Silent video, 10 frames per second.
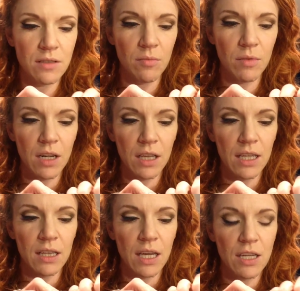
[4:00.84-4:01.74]
So I'm going to
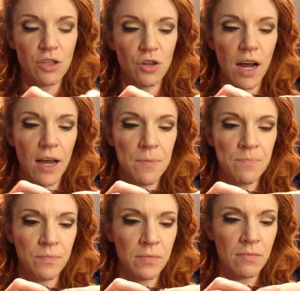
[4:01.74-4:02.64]
let that dry.
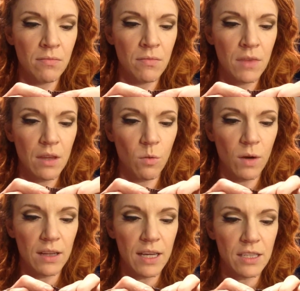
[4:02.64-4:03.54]

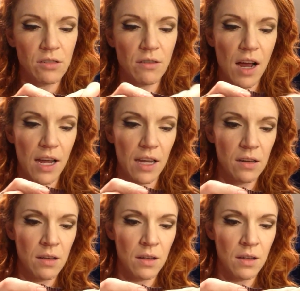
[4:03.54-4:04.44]
While that's drying,